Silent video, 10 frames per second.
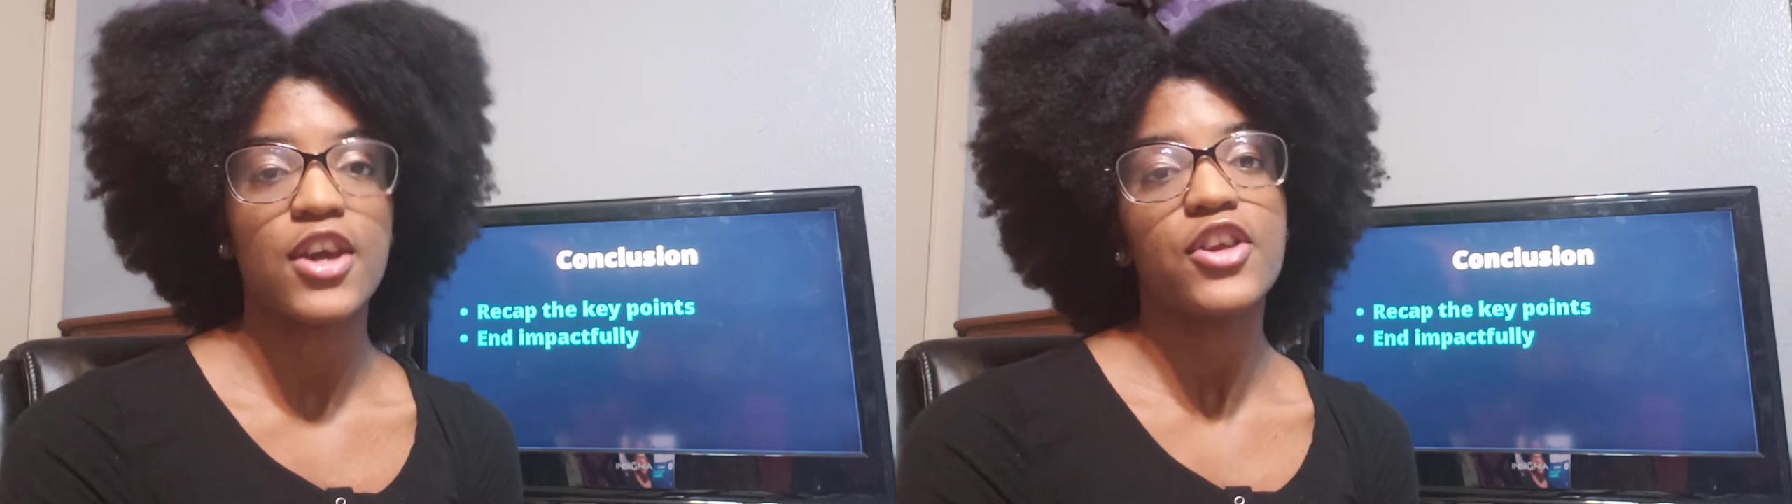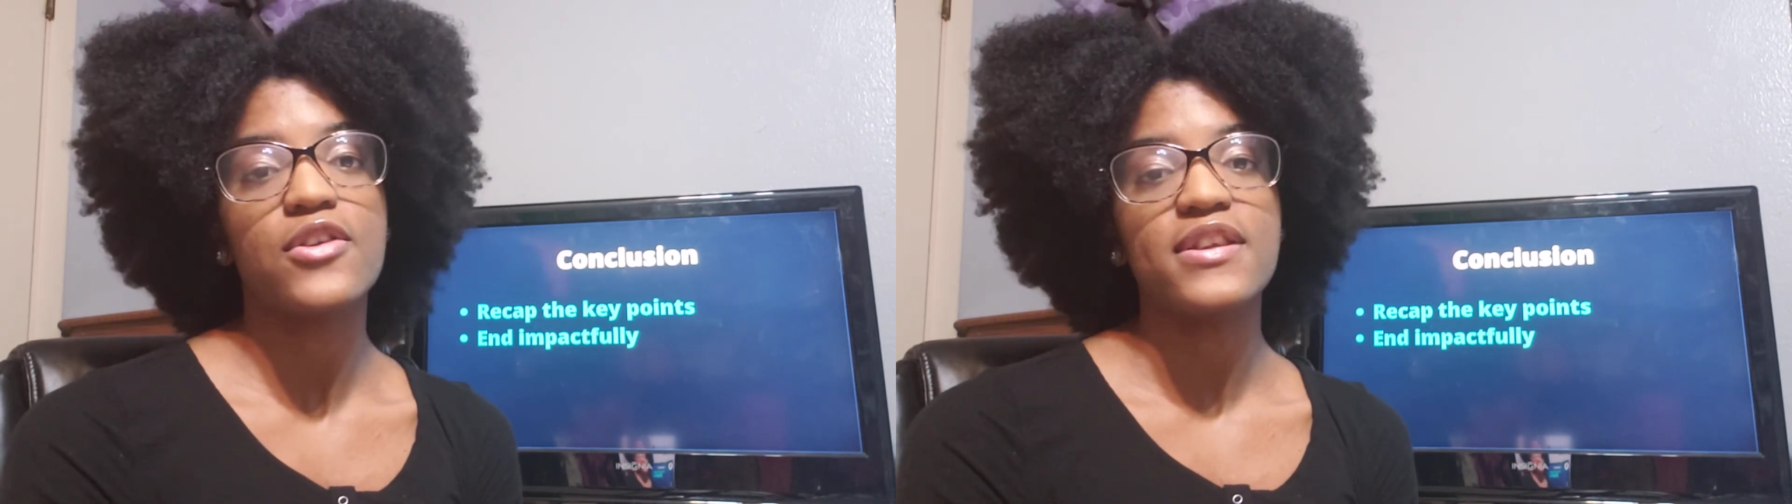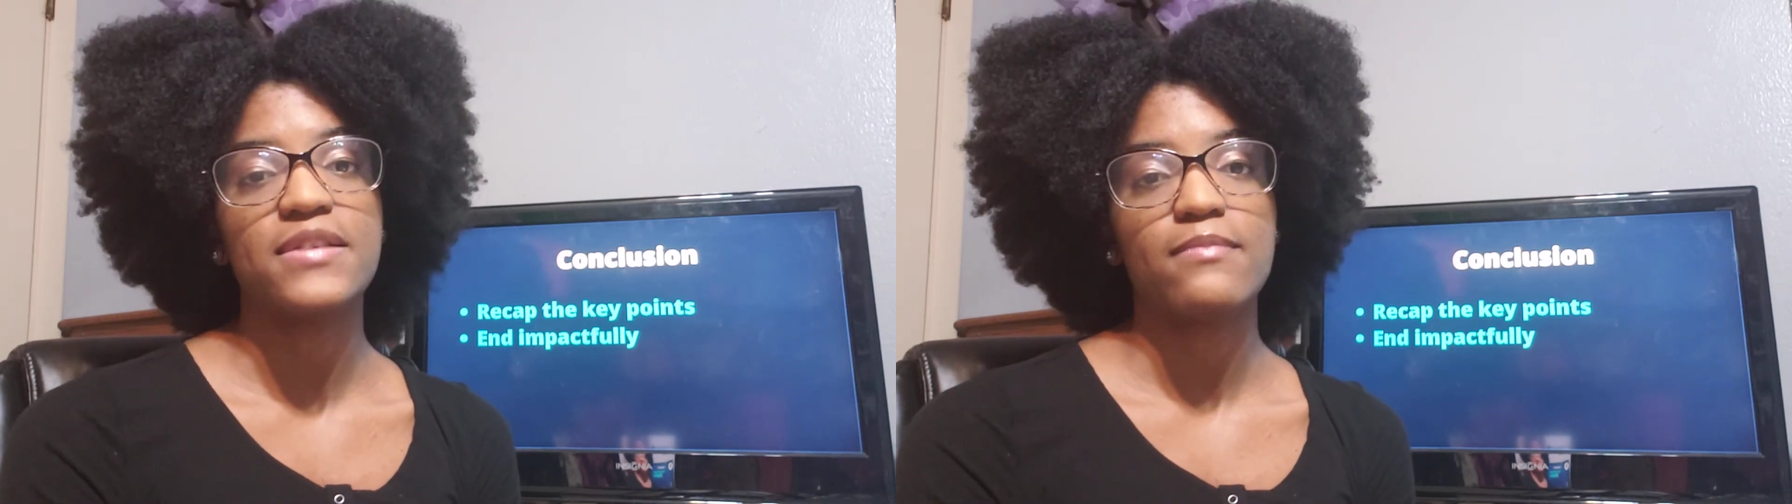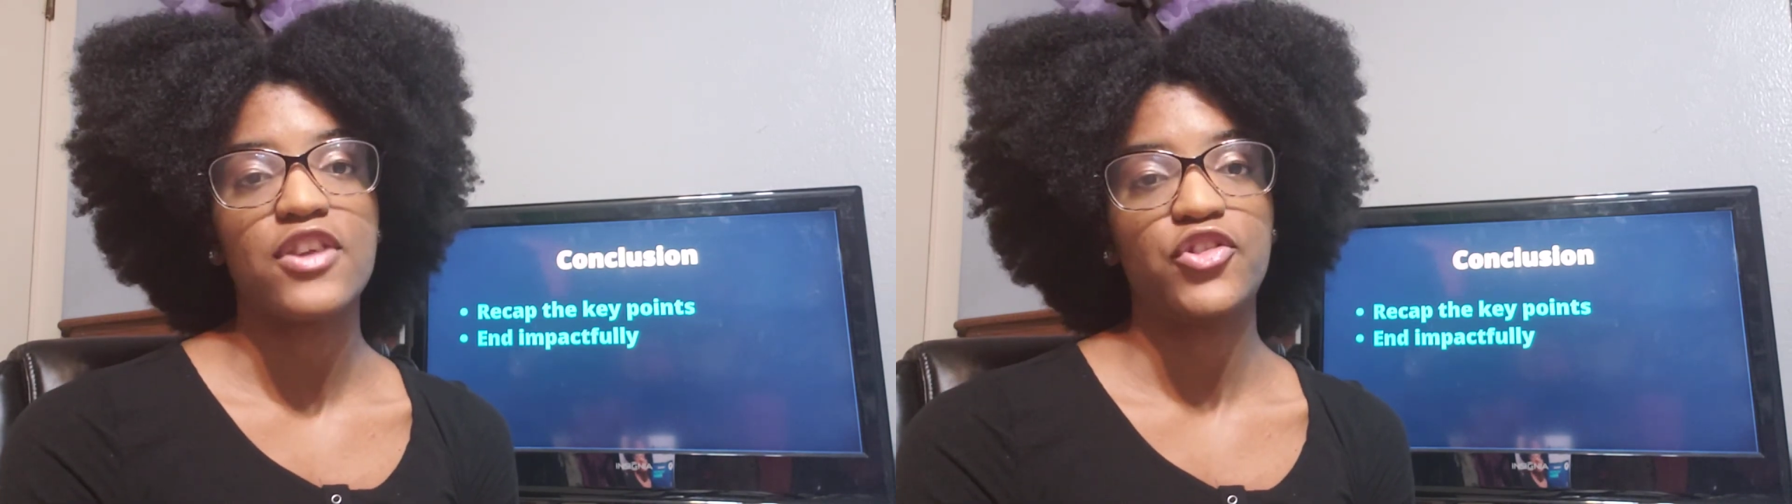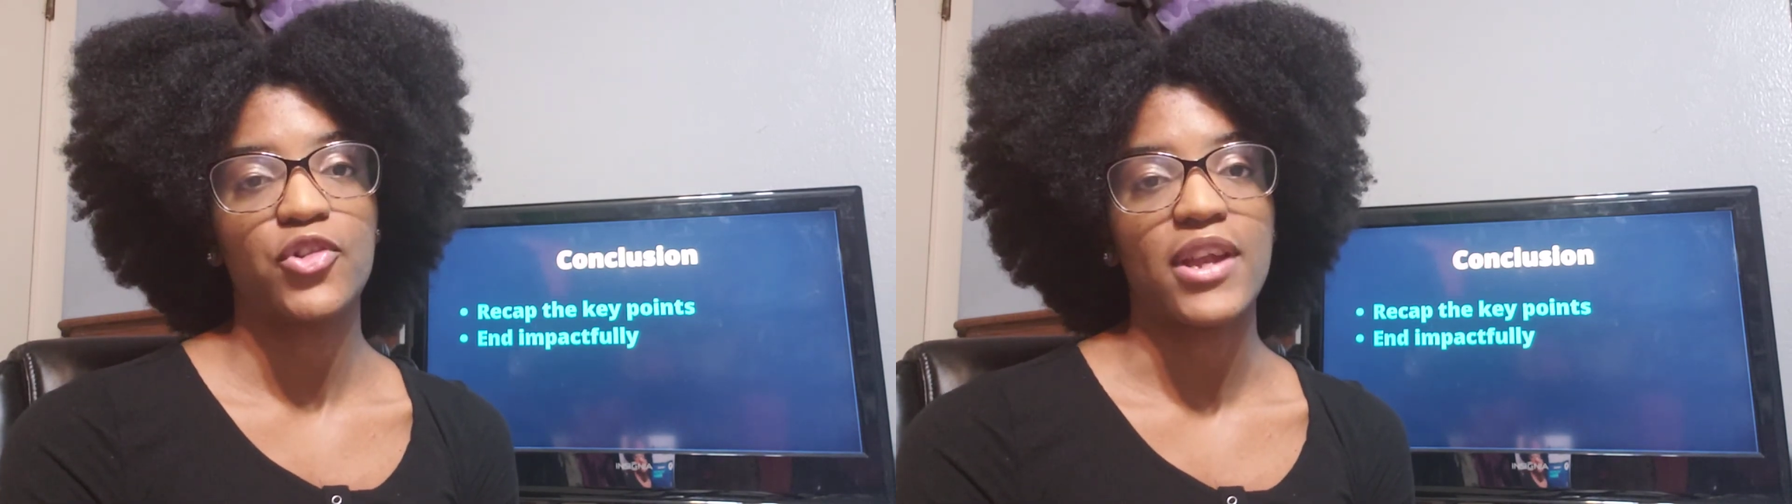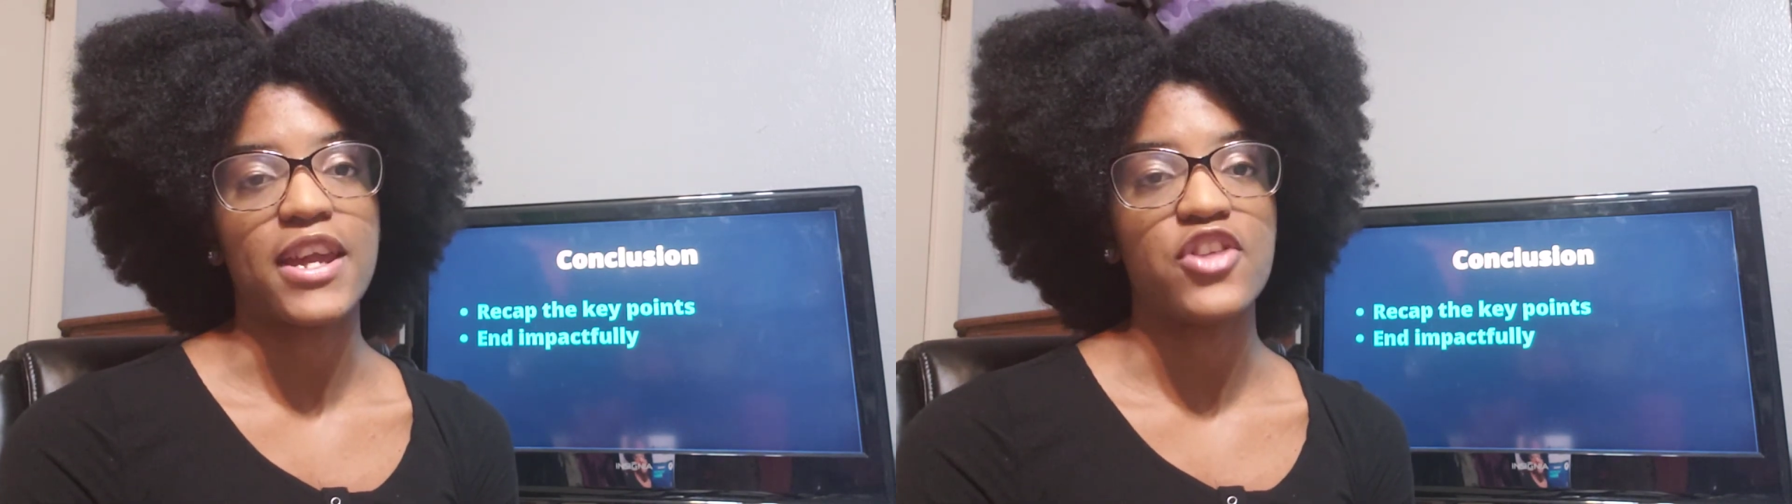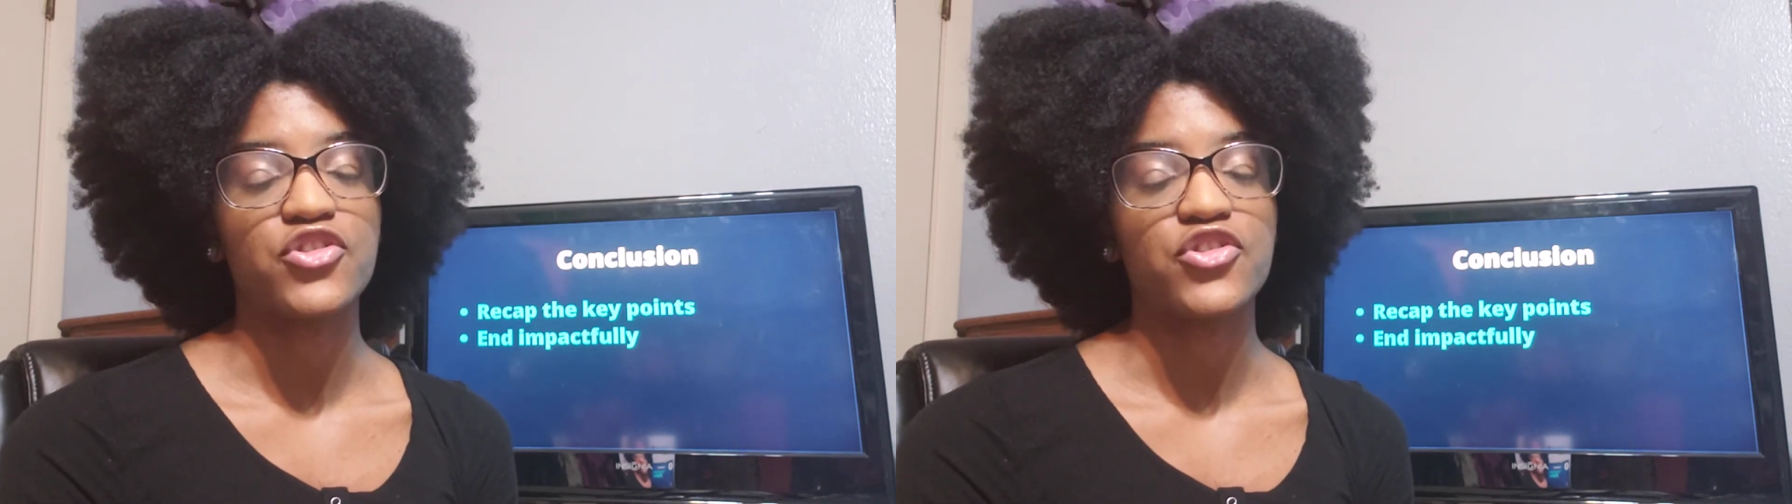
You need to make sure that in